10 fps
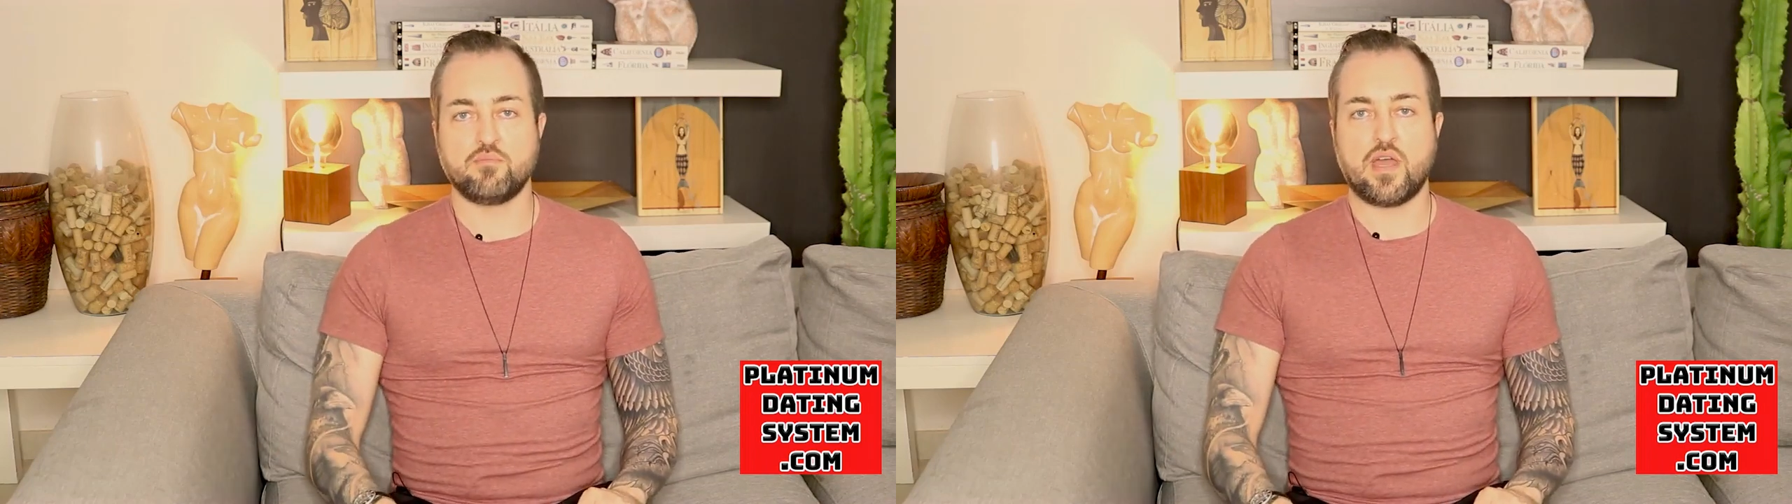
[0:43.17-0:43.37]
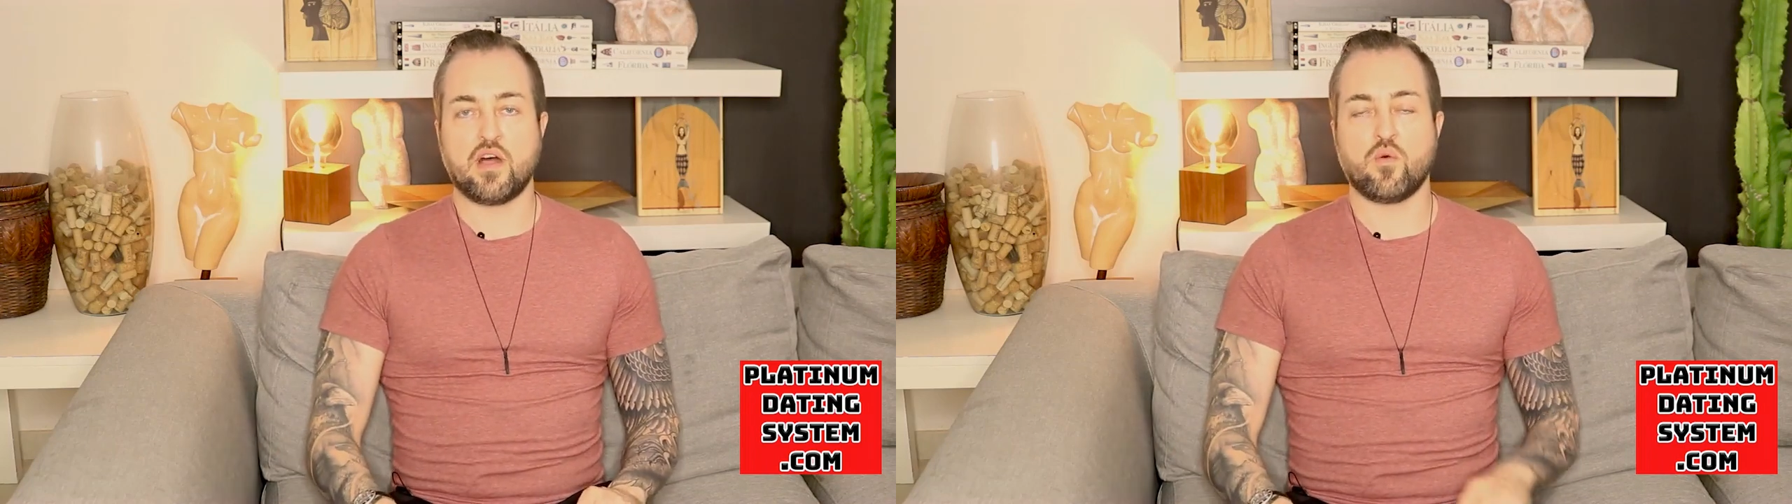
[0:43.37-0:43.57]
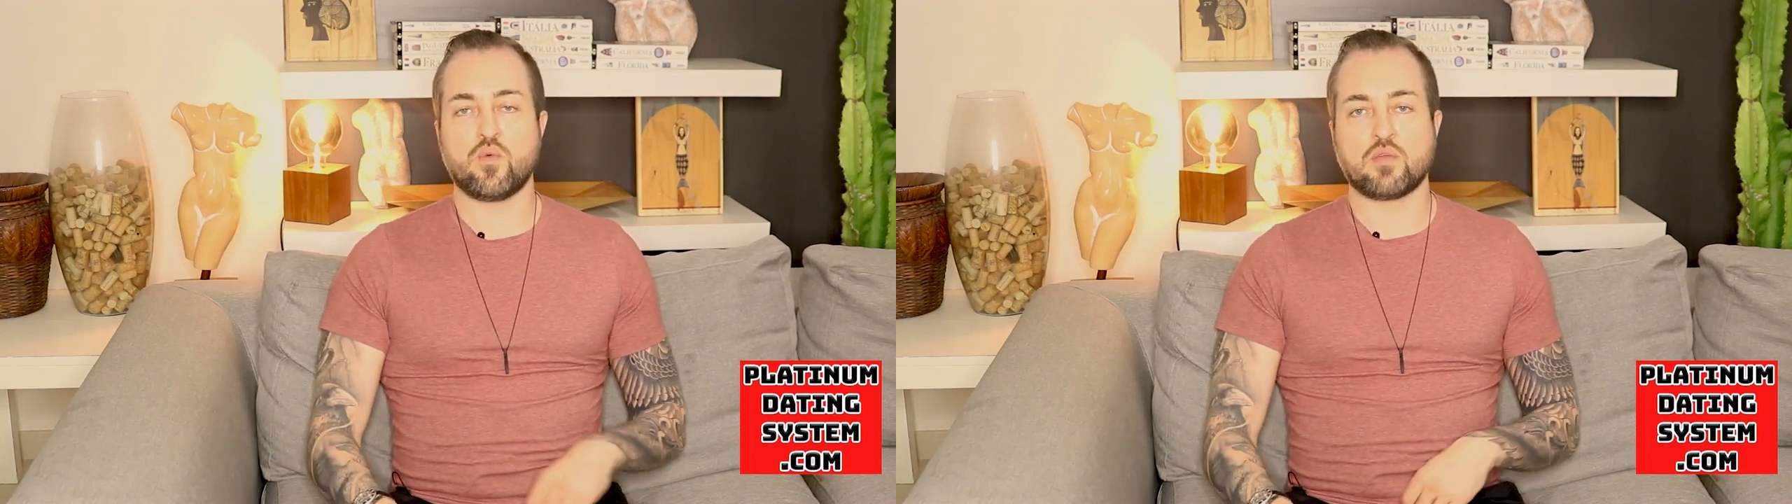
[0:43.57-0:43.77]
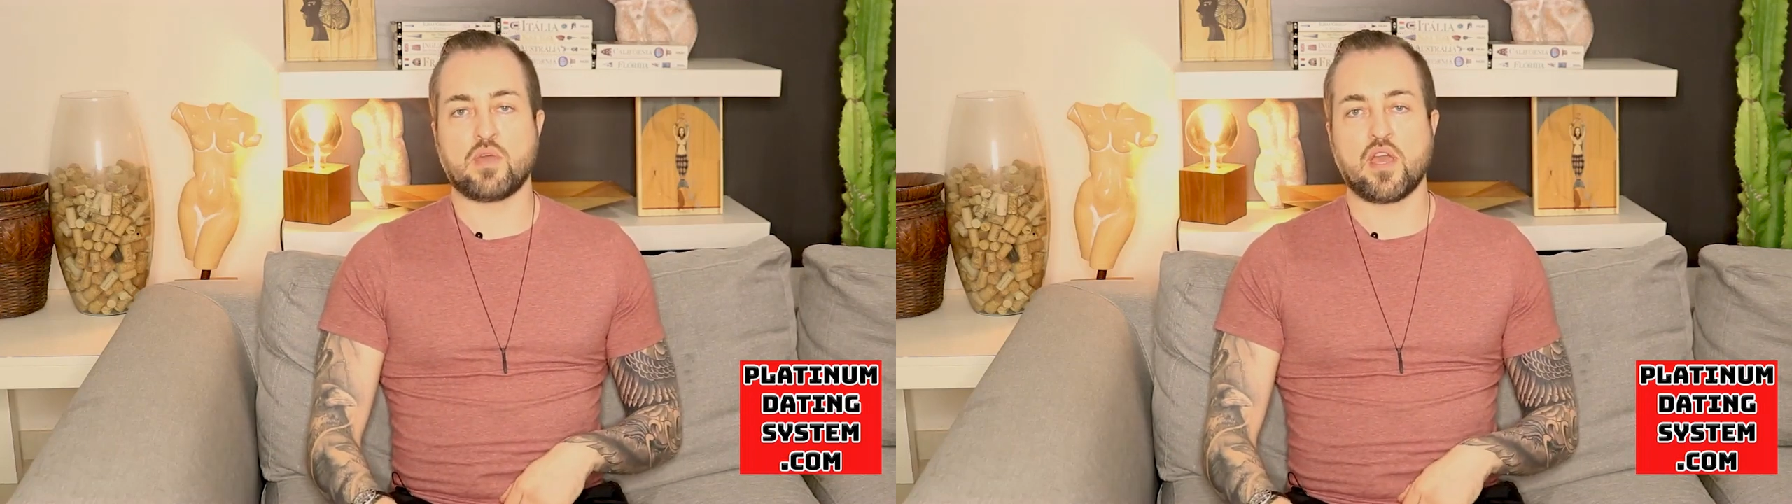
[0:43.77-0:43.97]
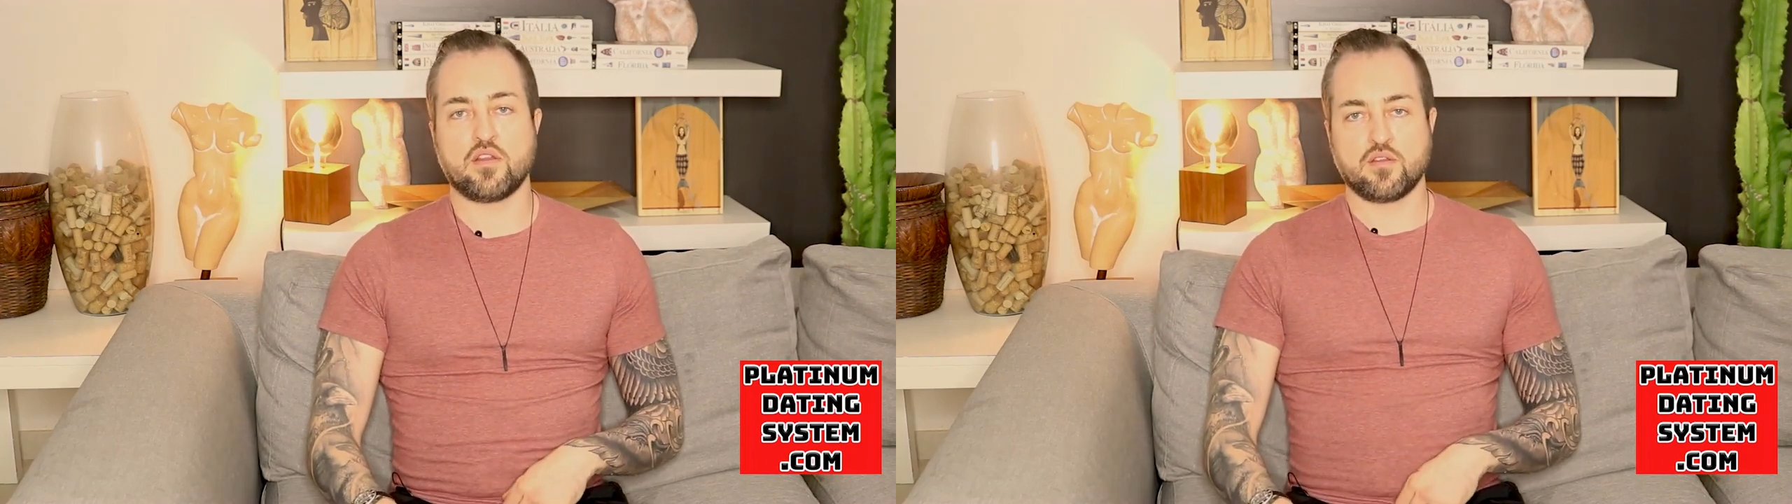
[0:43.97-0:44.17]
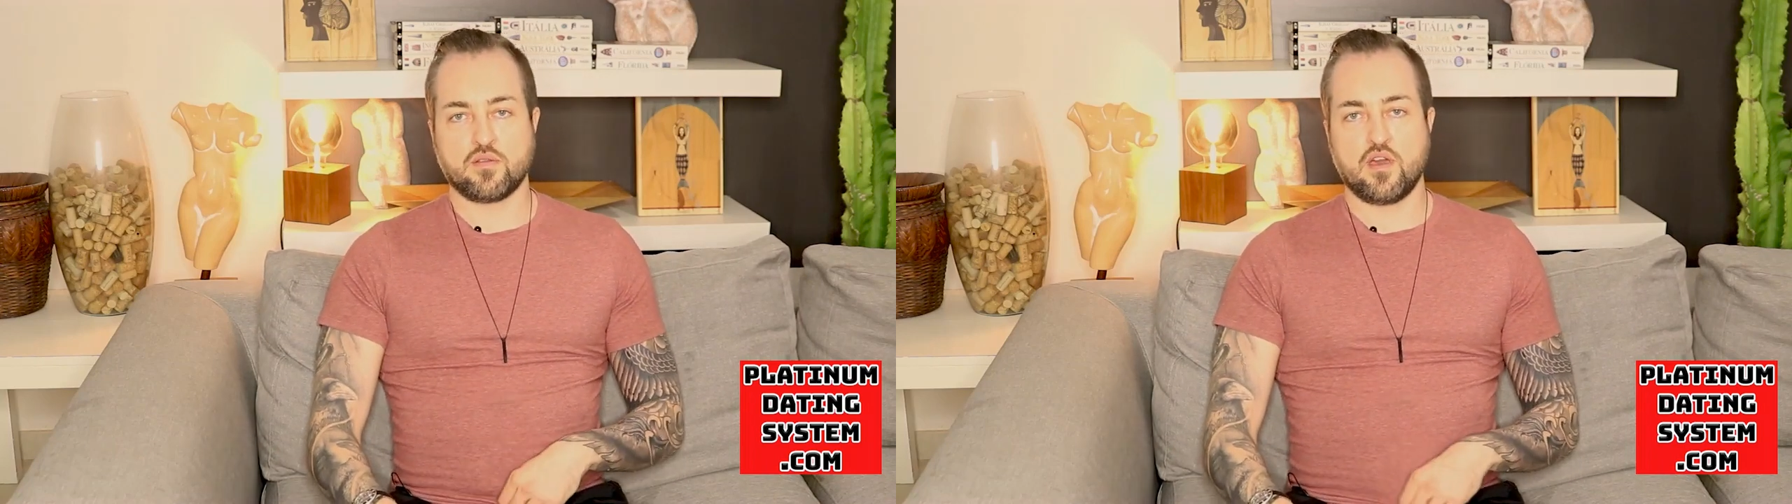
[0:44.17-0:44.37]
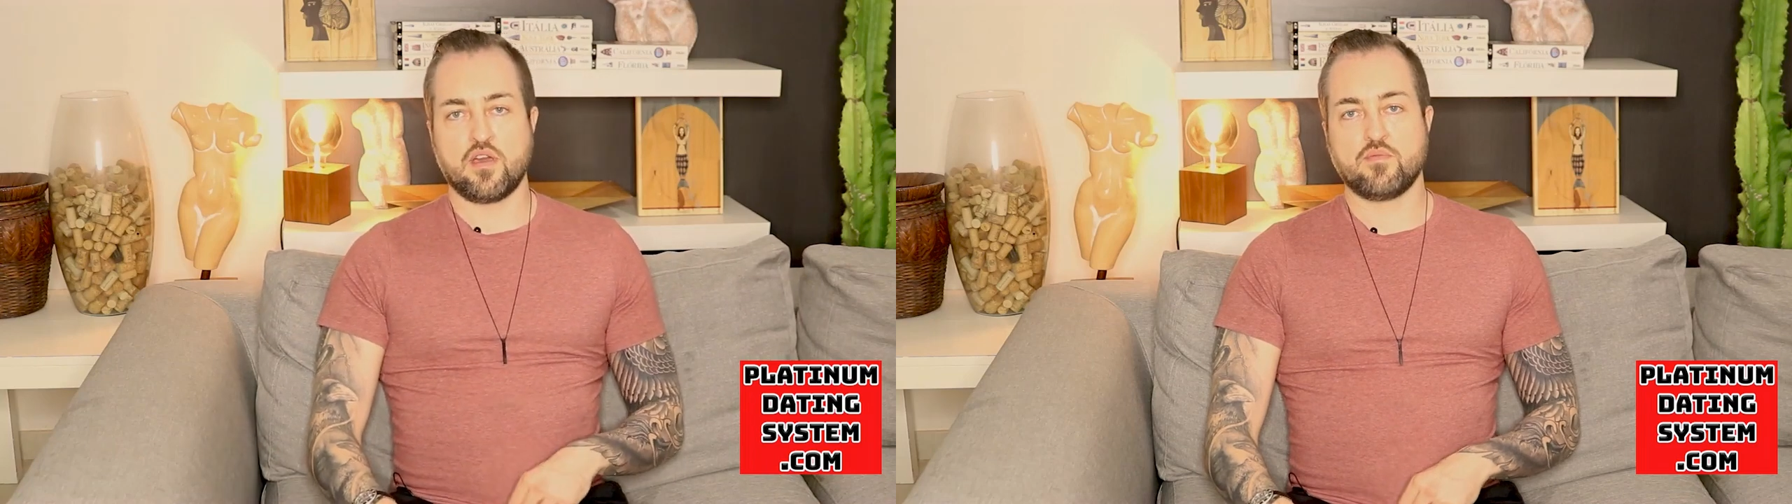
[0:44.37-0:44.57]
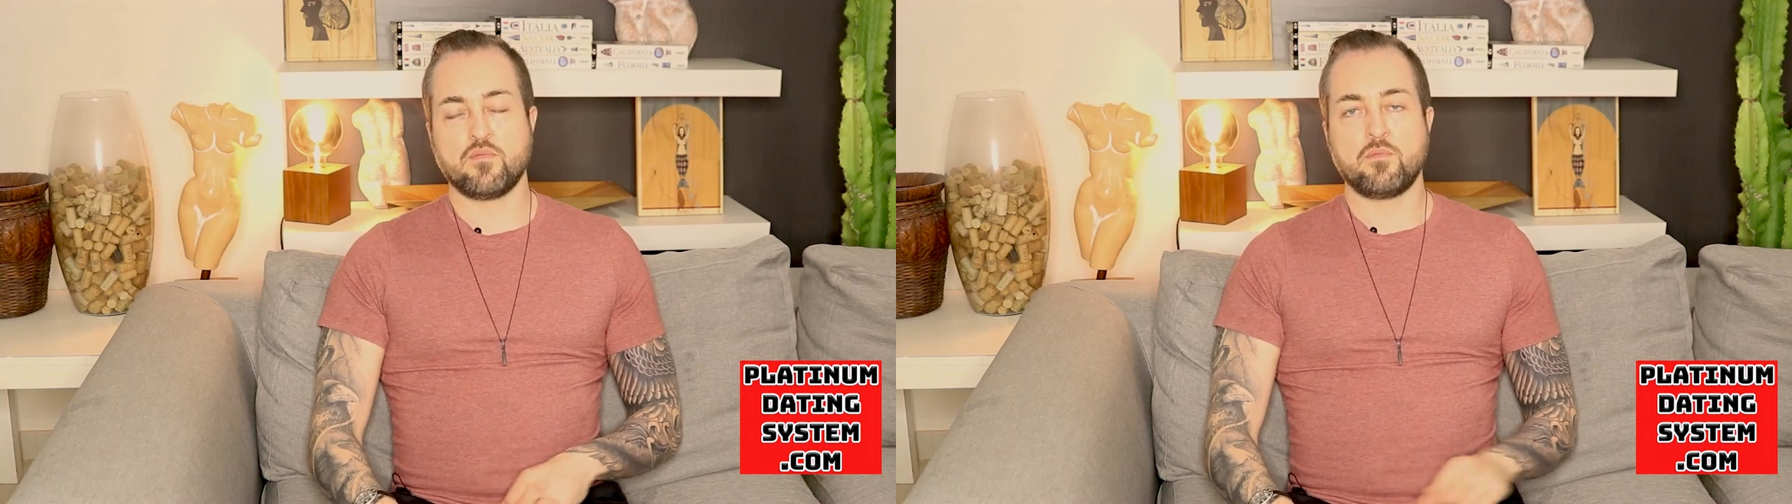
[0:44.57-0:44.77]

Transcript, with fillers: male wingman, okay?